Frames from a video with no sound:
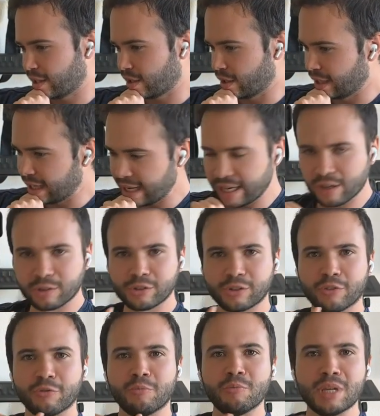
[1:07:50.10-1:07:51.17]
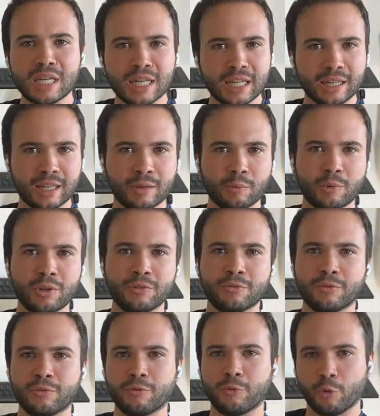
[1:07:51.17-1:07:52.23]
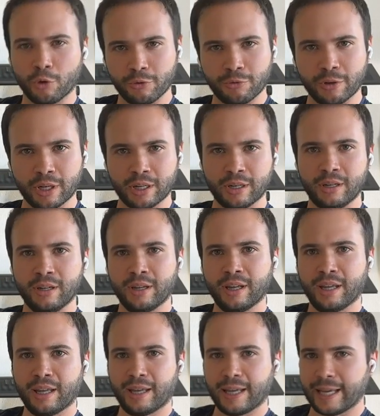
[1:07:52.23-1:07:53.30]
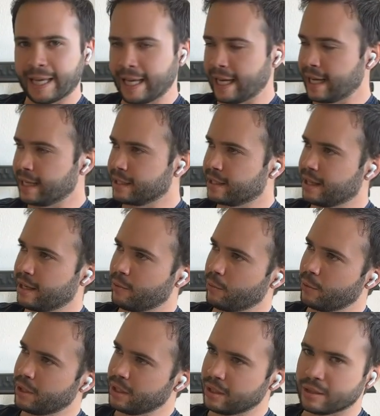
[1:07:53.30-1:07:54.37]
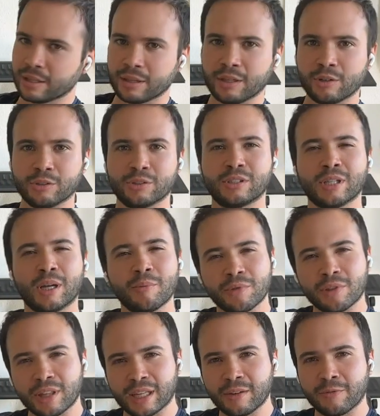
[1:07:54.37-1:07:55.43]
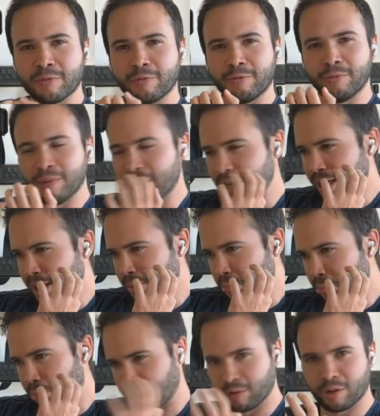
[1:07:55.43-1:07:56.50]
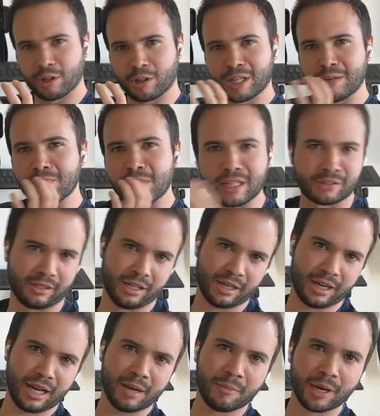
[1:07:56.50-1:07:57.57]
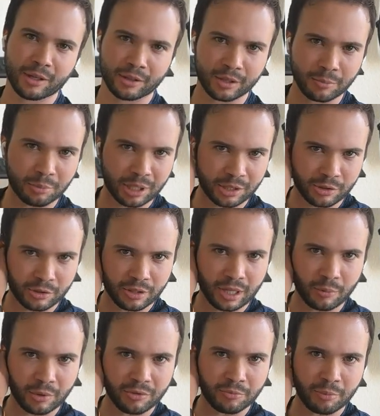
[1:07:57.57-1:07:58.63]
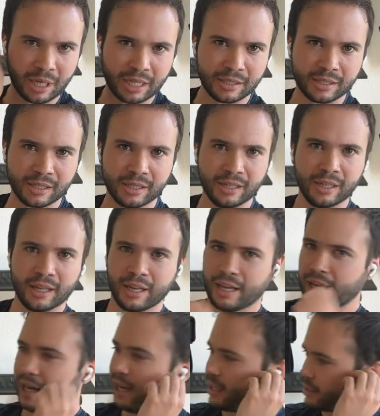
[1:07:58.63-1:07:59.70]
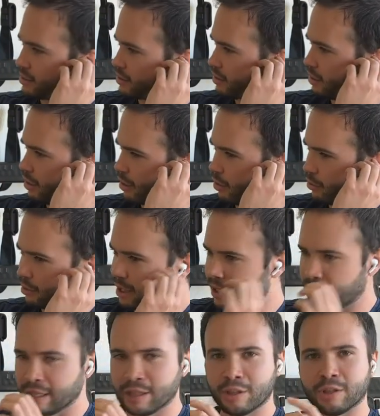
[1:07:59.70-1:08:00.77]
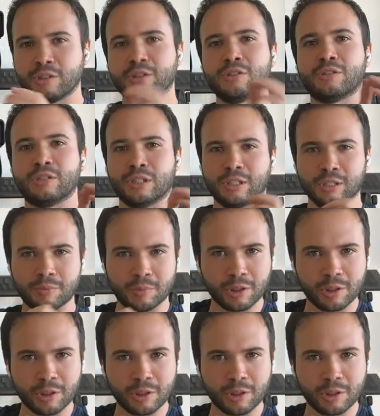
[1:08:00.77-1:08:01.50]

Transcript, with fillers: layers of meaning that we've forfeited and that we that there's something empirically missing about the picture that we've painted as you know in, in the distilled